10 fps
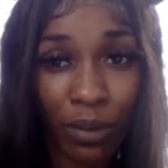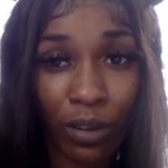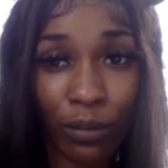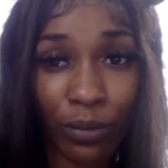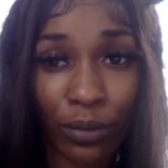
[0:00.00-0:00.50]

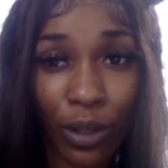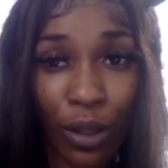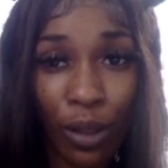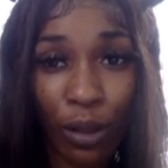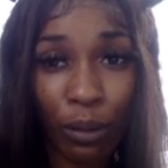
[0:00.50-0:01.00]
of
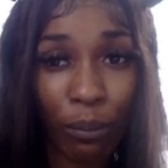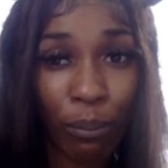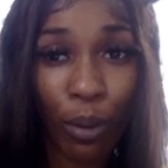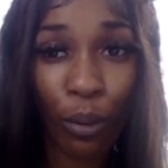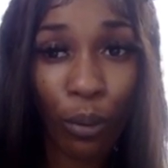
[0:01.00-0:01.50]
long
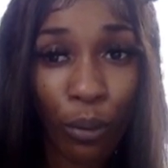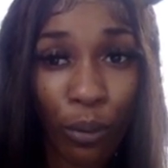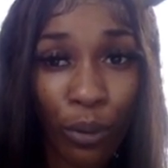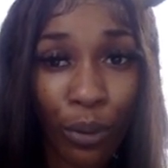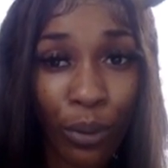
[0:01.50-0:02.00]
pole